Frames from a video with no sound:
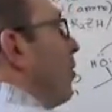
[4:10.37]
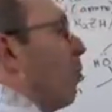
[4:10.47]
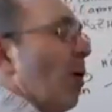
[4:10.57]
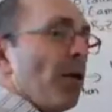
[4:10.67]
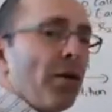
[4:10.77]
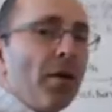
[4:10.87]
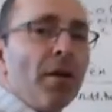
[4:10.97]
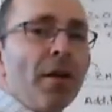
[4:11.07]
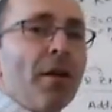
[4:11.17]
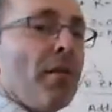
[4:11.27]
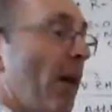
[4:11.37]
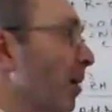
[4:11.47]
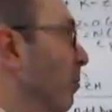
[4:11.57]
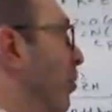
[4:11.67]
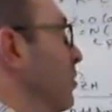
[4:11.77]
the water.
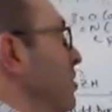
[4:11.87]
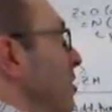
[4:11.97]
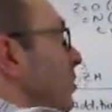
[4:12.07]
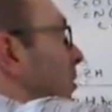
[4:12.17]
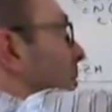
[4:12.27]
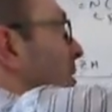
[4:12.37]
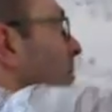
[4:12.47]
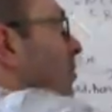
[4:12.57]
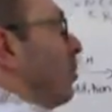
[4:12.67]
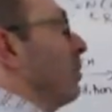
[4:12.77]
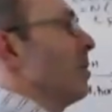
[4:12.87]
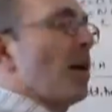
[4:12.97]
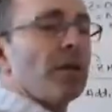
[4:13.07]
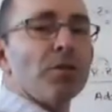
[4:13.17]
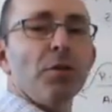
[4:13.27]
That'll push the equilibrium toward the
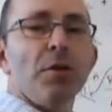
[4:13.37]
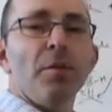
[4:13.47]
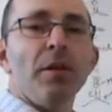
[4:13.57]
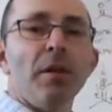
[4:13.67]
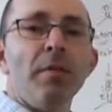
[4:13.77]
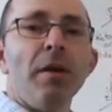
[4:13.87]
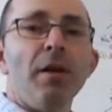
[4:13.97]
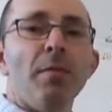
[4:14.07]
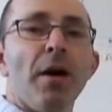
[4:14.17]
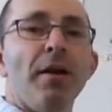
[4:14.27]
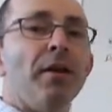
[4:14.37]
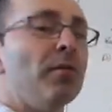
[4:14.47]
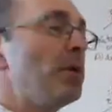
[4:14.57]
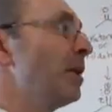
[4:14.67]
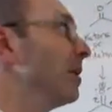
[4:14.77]
oxonium and the iminium ion
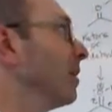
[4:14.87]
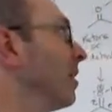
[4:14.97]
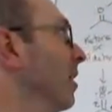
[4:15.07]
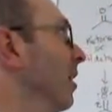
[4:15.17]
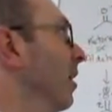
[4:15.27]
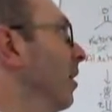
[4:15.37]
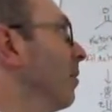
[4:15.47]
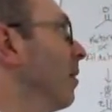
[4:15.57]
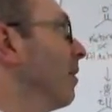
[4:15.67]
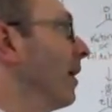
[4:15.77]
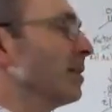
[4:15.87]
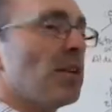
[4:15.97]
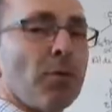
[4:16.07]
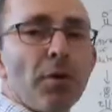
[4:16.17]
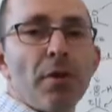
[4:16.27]
intermediate, and that's
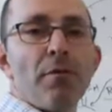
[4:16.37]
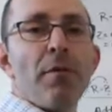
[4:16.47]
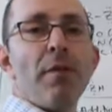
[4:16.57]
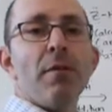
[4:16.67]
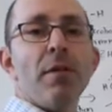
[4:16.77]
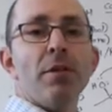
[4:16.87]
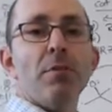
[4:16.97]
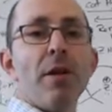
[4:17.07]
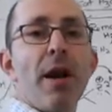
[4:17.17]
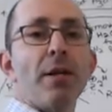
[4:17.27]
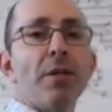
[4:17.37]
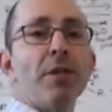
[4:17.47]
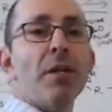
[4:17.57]
how we're going to favor these reactions